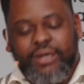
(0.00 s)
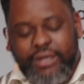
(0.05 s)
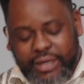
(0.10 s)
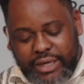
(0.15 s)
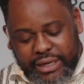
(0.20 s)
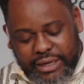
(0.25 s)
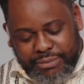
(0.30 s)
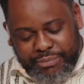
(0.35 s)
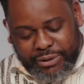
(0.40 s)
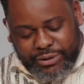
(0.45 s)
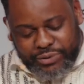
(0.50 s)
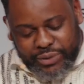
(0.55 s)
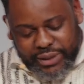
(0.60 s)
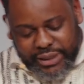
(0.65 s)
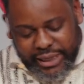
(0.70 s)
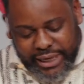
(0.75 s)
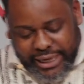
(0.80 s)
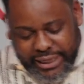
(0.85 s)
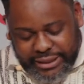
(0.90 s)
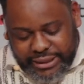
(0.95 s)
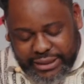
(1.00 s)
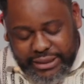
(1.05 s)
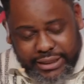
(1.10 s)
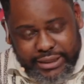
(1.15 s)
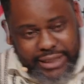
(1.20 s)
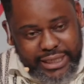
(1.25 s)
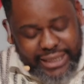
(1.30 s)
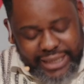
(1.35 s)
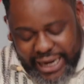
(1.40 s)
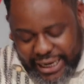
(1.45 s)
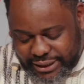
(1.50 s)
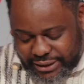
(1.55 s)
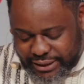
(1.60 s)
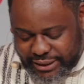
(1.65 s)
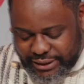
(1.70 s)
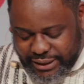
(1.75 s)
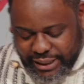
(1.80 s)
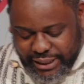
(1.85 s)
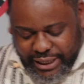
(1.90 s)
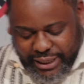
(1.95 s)
In between the
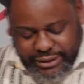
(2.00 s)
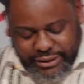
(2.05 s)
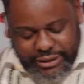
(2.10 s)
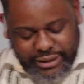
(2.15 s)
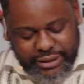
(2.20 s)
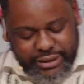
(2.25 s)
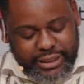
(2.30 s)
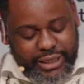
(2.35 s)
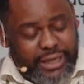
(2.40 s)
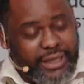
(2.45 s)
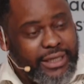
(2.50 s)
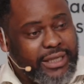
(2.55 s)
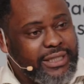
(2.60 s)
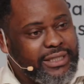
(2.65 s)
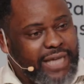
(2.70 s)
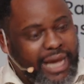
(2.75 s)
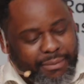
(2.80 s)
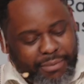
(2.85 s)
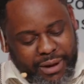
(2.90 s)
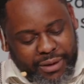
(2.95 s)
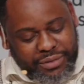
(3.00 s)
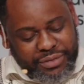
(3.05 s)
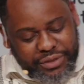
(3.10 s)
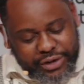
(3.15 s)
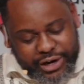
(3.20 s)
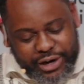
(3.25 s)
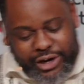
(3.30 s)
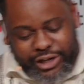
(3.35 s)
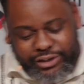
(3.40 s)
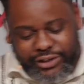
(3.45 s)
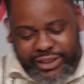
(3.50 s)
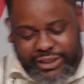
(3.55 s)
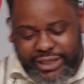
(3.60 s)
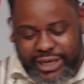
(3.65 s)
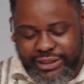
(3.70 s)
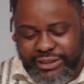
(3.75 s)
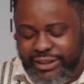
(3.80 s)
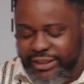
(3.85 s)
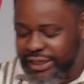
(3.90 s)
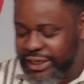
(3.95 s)
1890s and 1930s, about
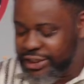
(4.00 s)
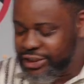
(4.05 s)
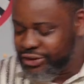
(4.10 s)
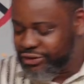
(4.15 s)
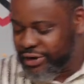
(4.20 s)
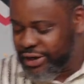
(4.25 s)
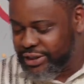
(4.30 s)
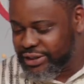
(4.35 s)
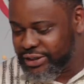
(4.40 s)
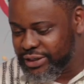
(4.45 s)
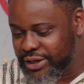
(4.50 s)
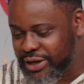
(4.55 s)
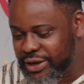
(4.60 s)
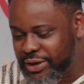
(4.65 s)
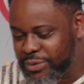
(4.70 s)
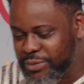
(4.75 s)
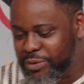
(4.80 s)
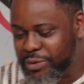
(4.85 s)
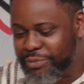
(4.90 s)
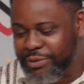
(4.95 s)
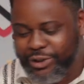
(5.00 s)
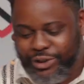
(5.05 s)
300,000 Nigerians would be